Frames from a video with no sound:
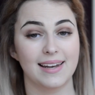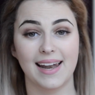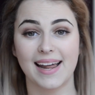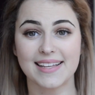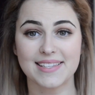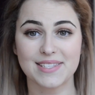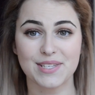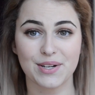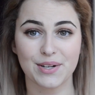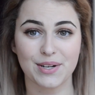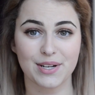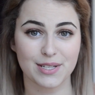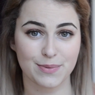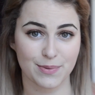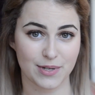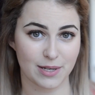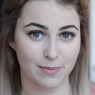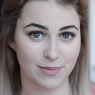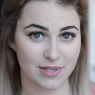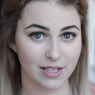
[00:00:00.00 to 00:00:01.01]
The Night Circus,
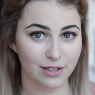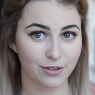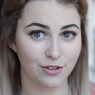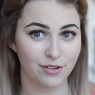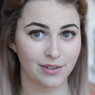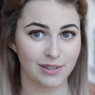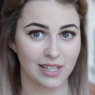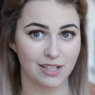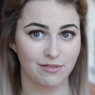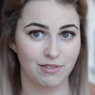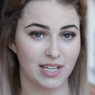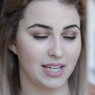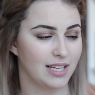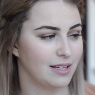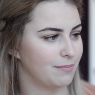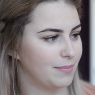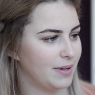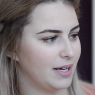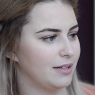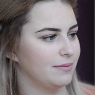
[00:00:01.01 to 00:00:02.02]
which I'm still currently
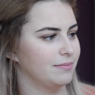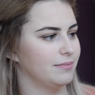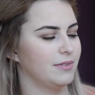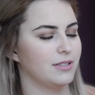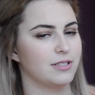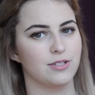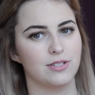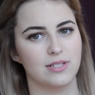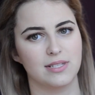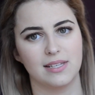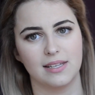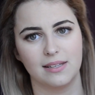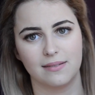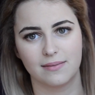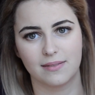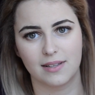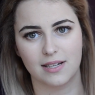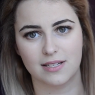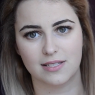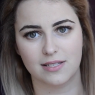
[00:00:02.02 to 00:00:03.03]
reading, but as you see,
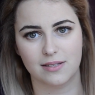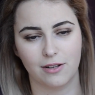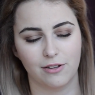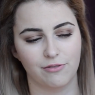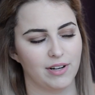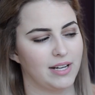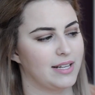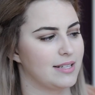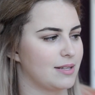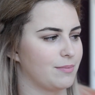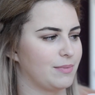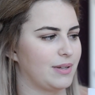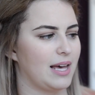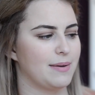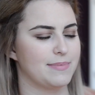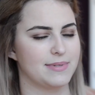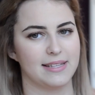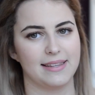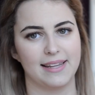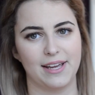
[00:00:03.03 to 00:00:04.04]
there's already some
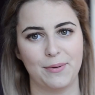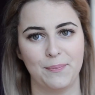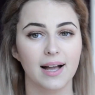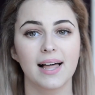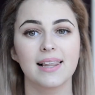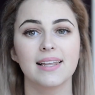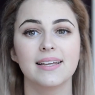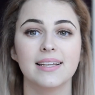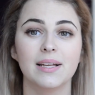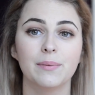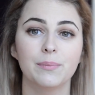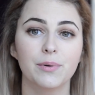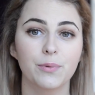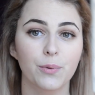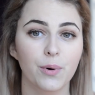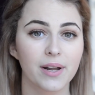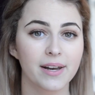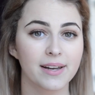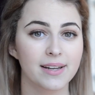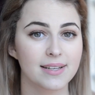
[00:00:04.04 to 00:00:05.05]
tabs in there. Color number
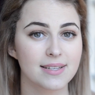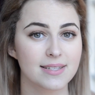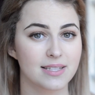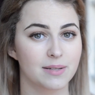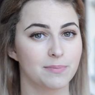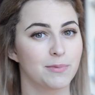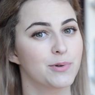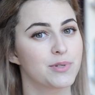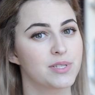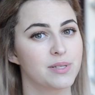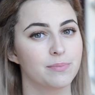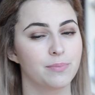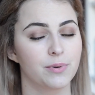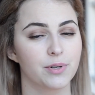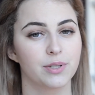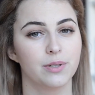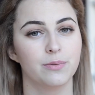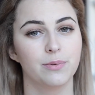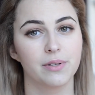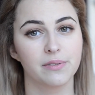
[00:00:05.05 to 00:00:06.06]
1 is the most
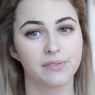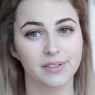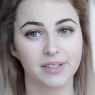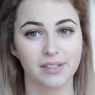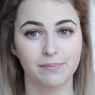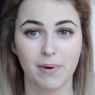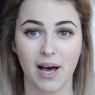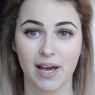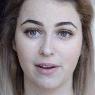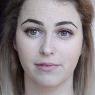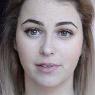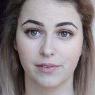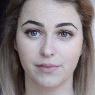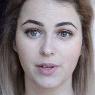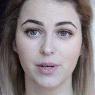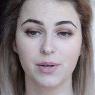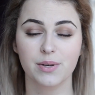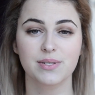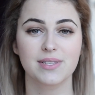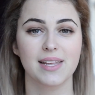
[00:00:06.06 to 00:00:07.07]
important one for my
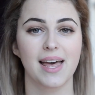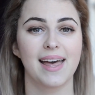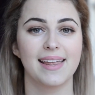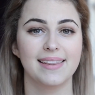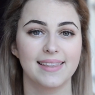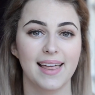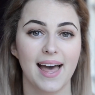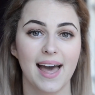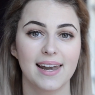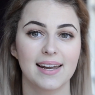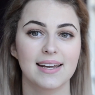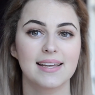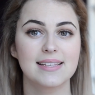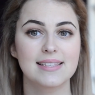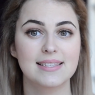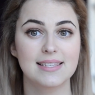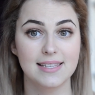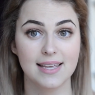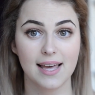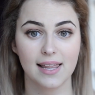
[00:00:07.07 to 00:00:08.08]
reviews, and that
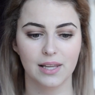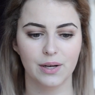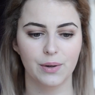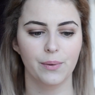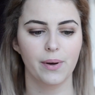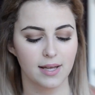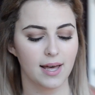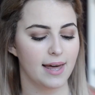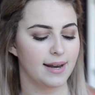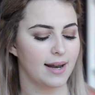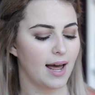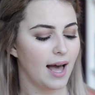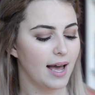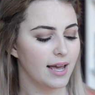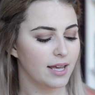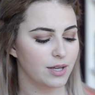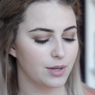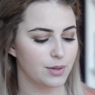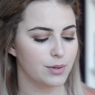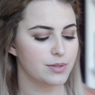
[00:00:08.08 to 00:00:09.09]
is yellow. And
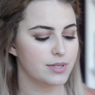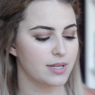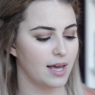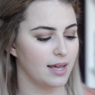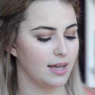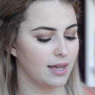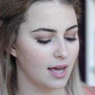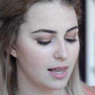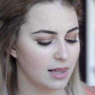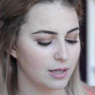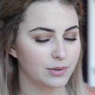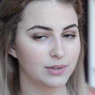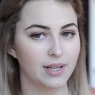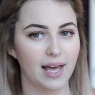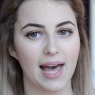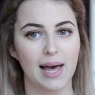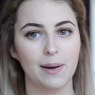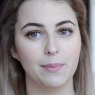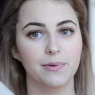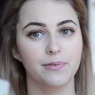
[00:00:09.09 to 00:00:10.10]
I use a yellow
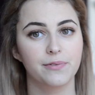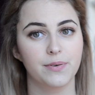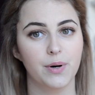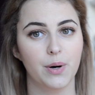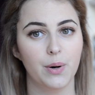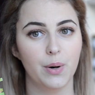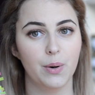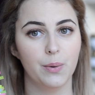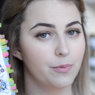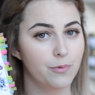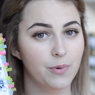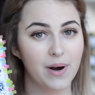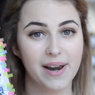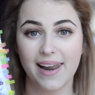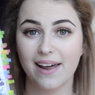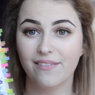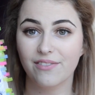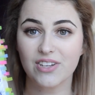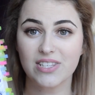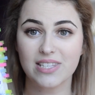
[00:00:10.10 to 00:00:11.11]
tab for
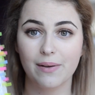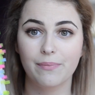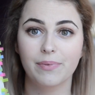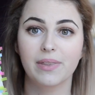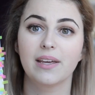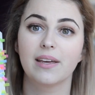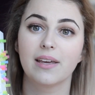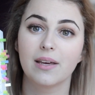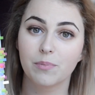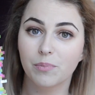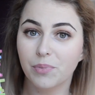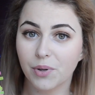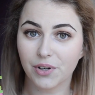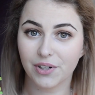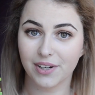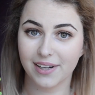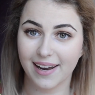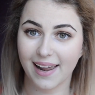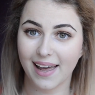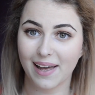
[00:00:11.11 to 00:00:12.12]
whenever something
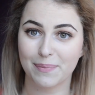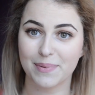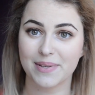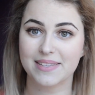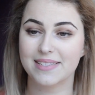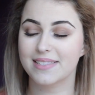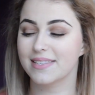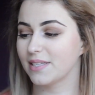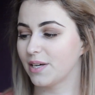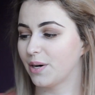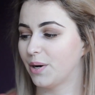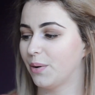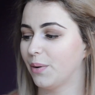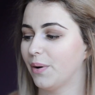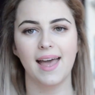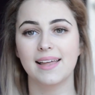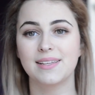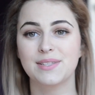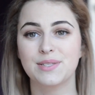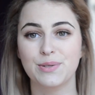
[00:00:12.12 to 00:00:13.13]
important happens.
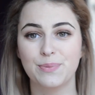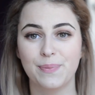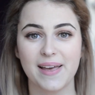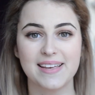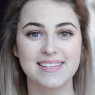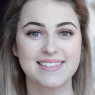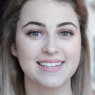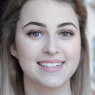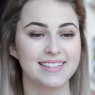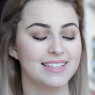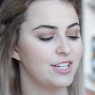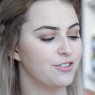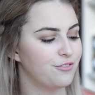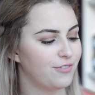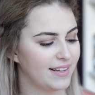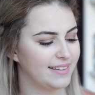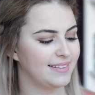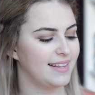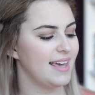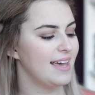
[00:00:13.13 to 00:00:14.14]
So basically, if
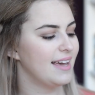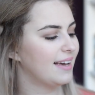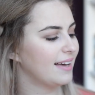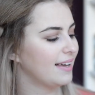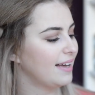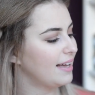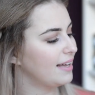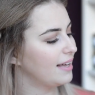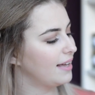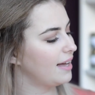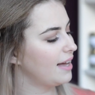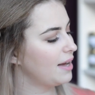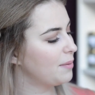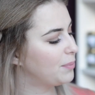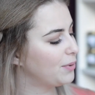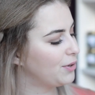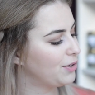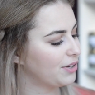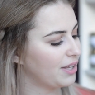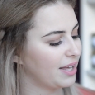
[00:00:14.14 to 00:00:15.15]
I take a
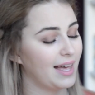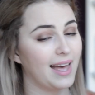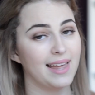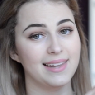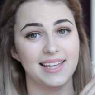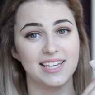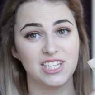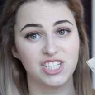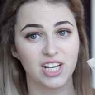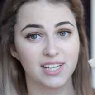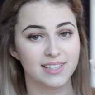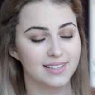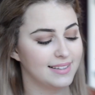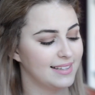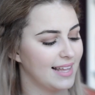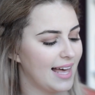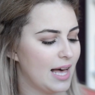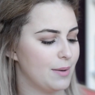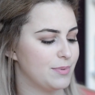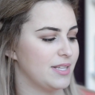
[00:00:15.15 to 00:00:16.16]
book and I check the
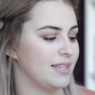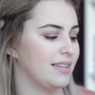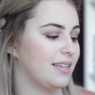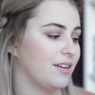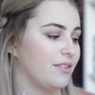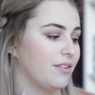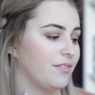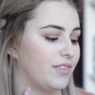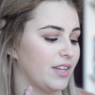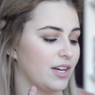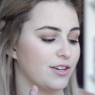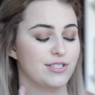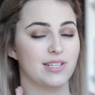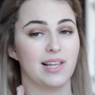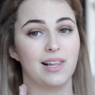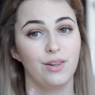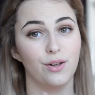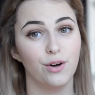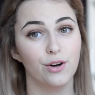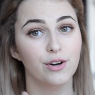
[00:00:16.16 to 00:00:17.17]
tabs, and if there's a
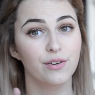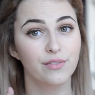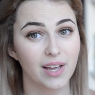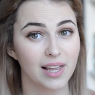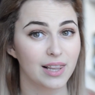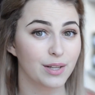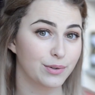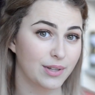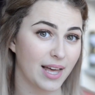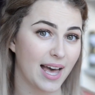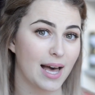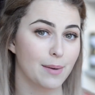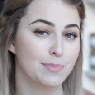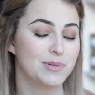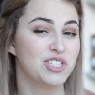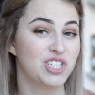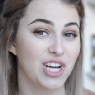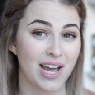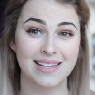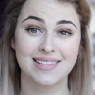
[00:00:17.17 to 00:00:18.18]
lot of yellow
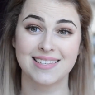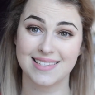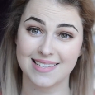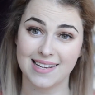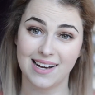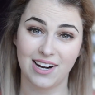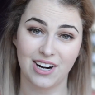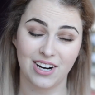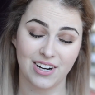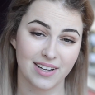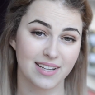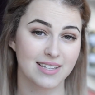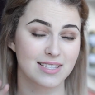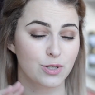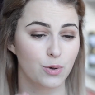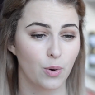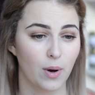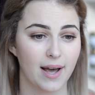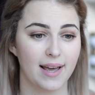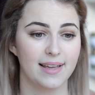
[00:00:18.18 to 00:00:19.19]
tabs, chances are it's
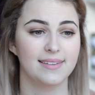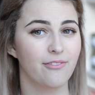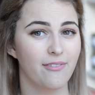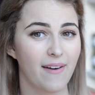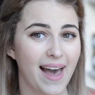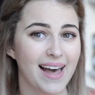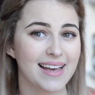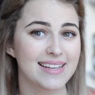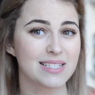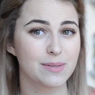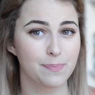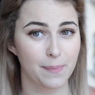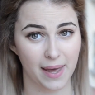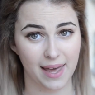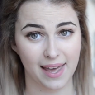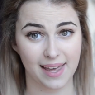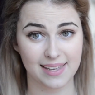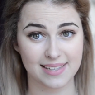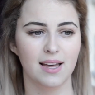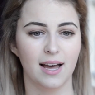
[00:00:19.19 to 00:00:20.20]
quite
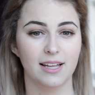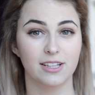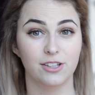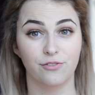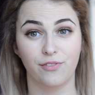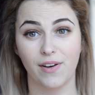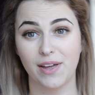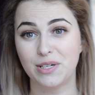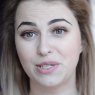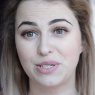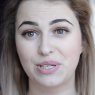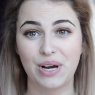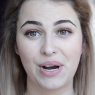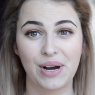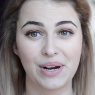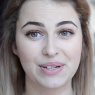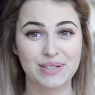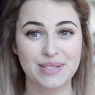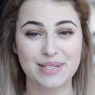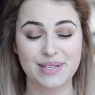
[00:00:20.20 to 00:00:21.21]
fast-paced,
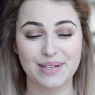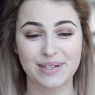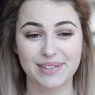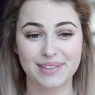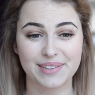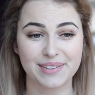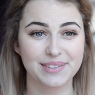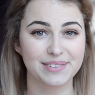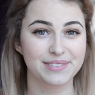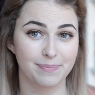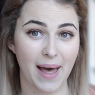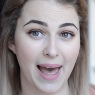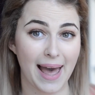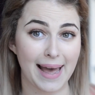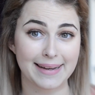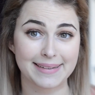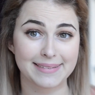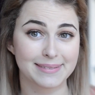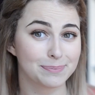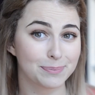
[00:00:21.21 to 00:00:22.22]
adventure sort of
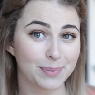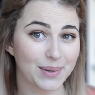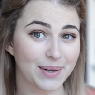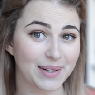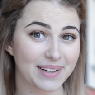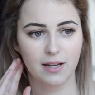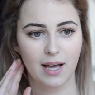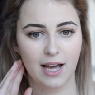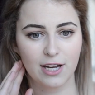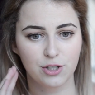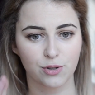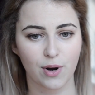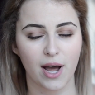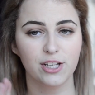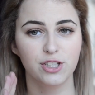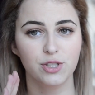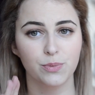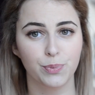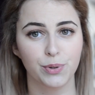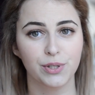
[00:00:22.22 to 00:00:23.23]
packed book. I
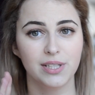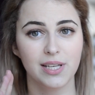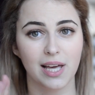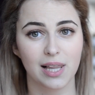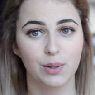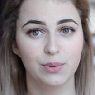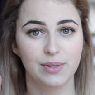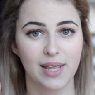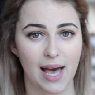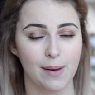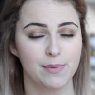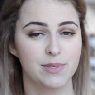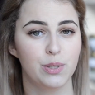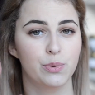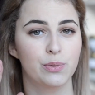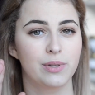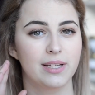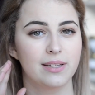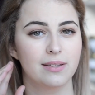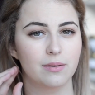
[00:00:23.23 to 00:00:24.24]
try to put yellow tabs
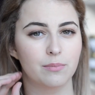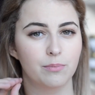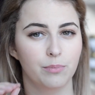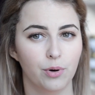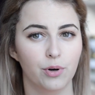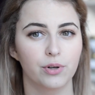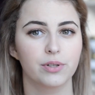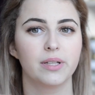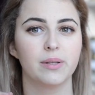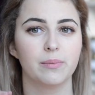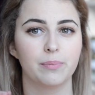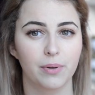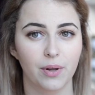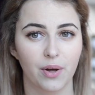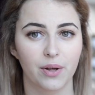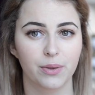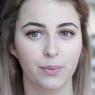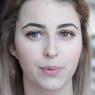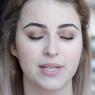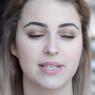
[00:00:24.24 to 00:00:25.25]
only in the important
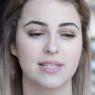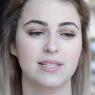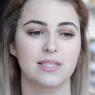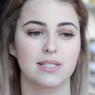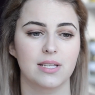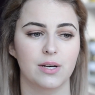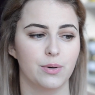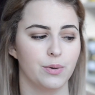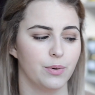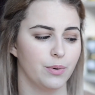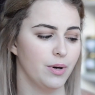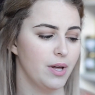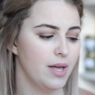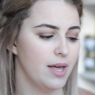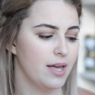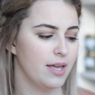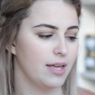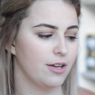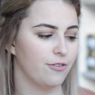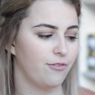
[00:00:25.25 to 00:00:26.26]
plot twists, so
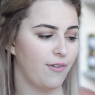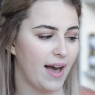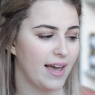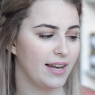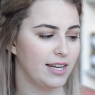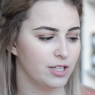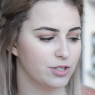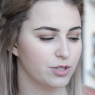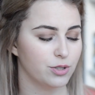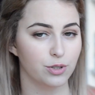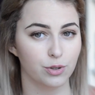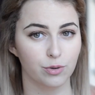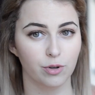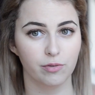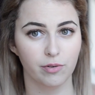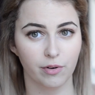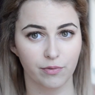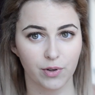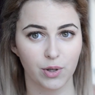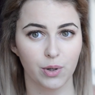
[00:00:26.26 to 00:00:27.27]
if I need to do a
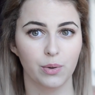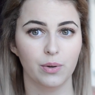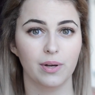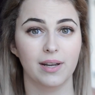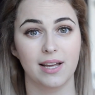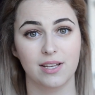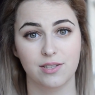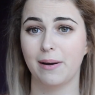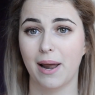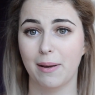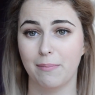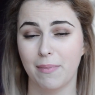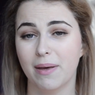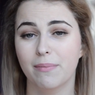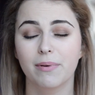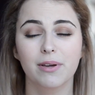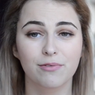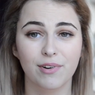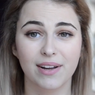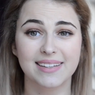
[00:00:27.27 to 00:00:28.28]
review and I
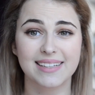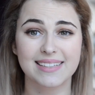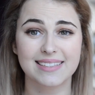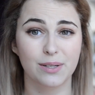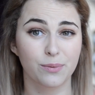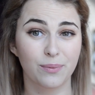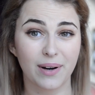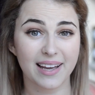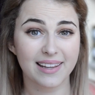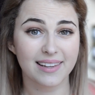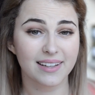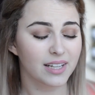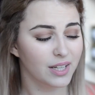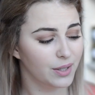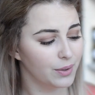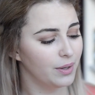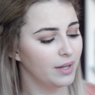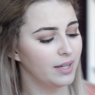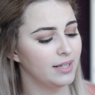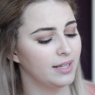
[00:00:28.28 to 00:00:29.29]
maybe read this a while
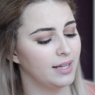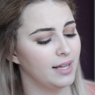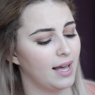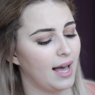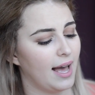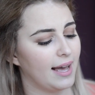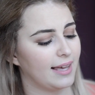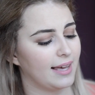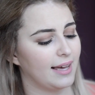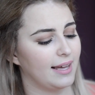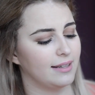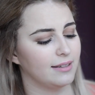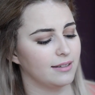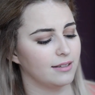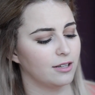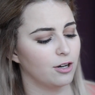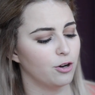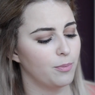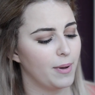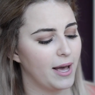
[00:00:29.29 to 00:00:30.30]
ago, I
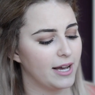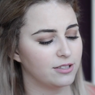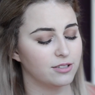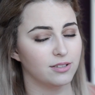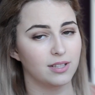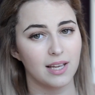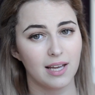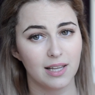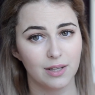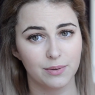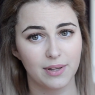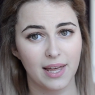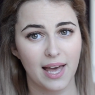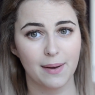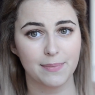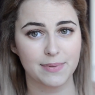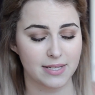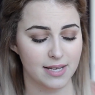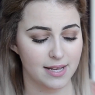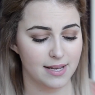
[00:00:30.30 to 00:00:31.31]
can go back to the yellow
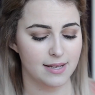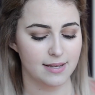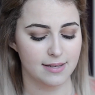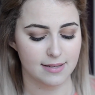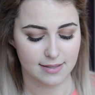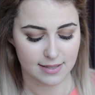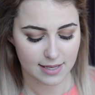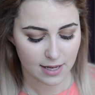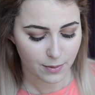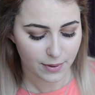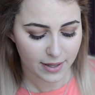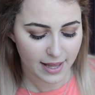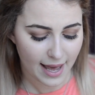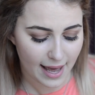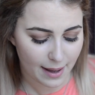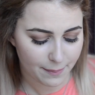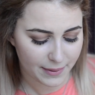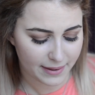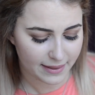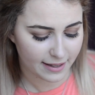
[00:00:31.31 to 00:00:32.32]
tabs, see what
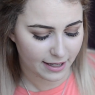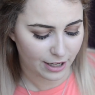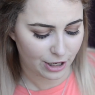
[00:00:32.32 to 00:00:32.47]
happened